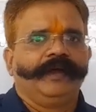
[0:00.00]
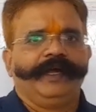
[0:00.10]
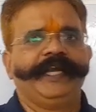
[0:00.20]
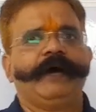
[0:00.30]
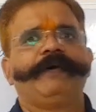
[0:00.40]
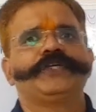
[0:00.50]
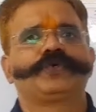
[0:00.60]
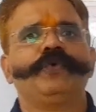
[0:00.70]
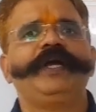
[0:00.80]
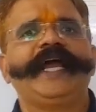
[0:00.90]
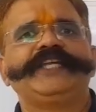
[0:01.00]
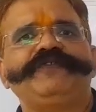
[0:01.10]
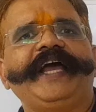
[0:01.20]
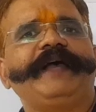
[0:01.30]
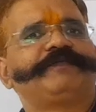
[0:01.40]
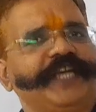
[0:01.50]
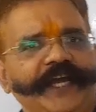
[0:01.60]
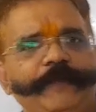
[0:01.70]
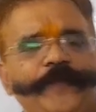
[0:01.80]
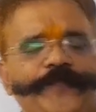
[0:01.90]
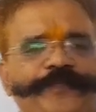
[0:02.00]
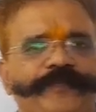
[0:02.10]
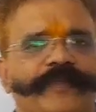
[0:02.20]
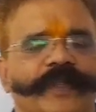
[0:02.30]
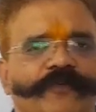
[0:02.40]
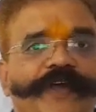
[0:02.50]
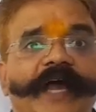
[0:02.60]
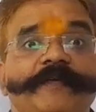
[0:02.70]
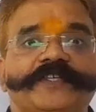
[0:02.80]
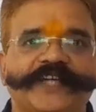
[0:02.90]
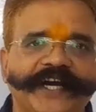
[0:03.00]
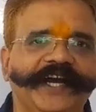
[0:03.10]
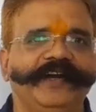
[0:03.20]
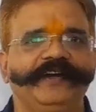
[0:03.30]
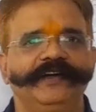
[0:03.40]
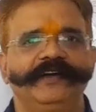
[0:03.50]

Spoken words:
In our school days we have studied